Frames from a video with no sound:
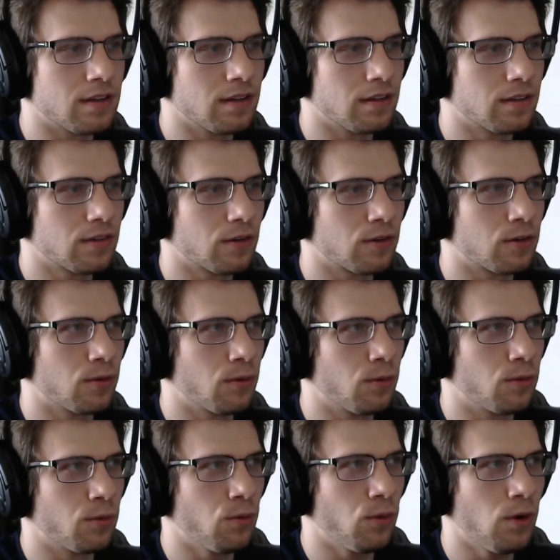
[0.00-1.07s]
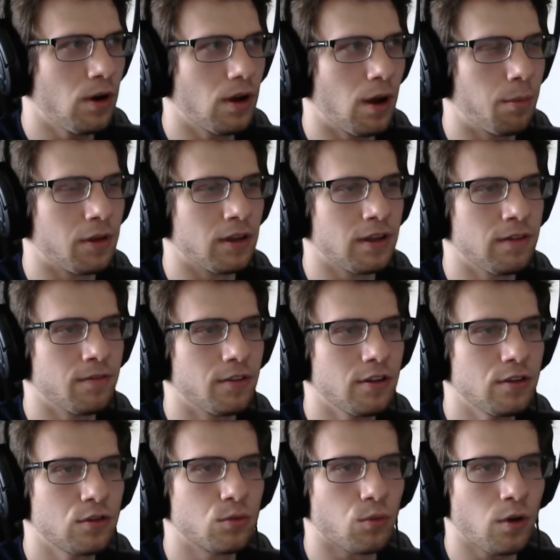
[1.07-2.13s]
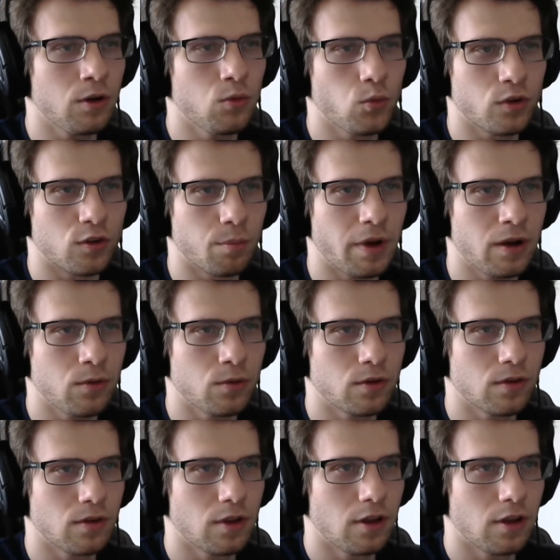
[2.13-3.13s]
So I believe this one was about